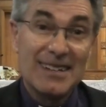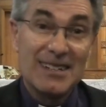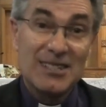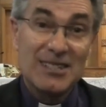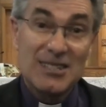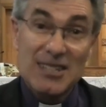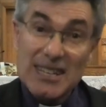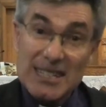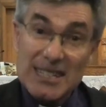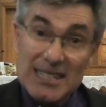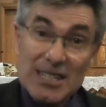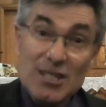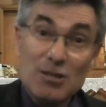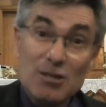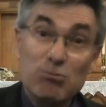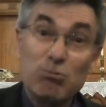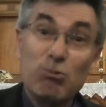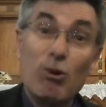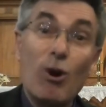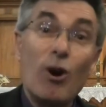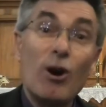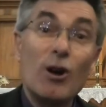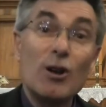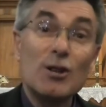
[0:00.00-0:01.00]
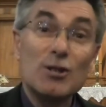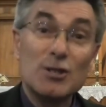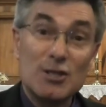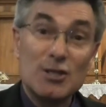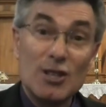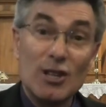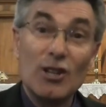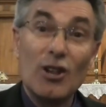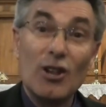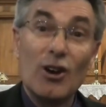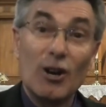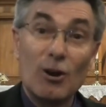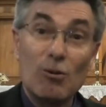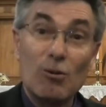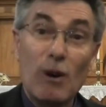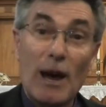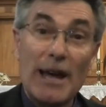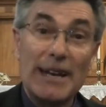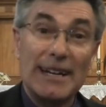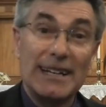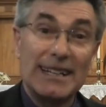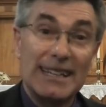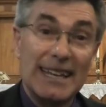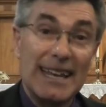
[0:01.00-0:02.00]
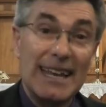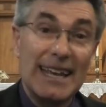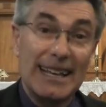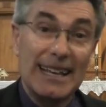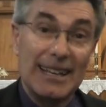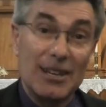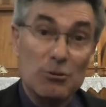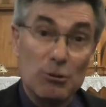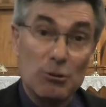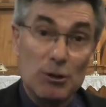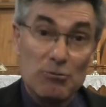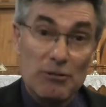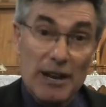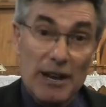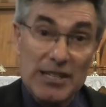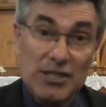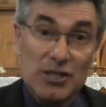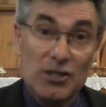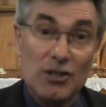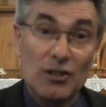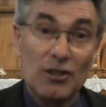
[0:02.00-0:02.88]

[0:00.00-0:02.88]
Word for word: Jesus was the long awaited King who would rescue